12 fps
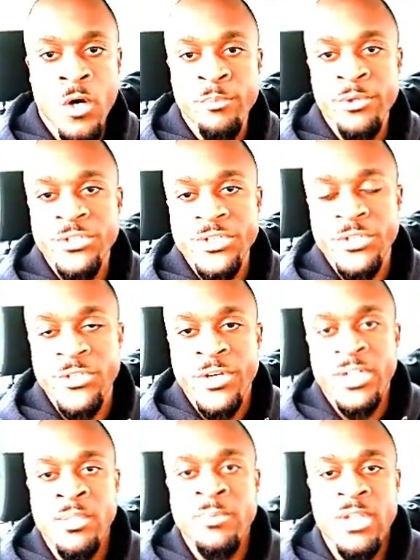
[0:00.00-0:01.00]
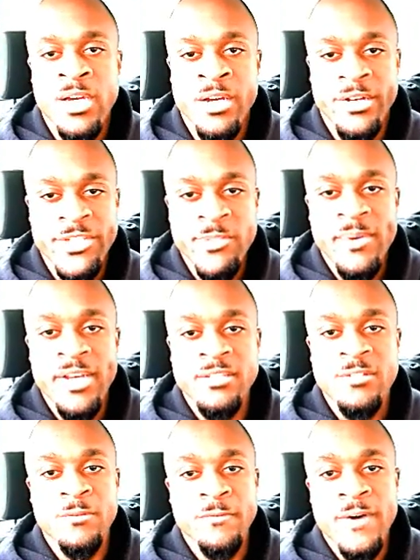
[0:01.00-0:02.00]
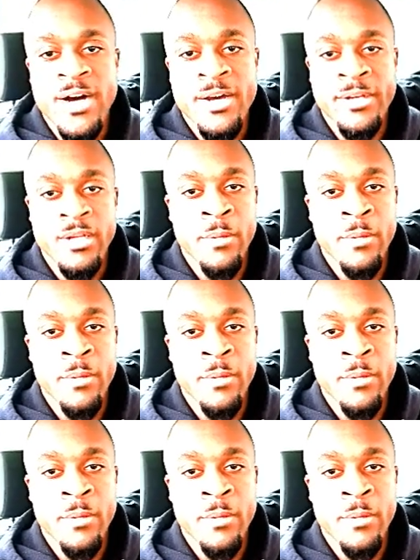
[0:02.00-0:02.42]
bushes you're going to expect to find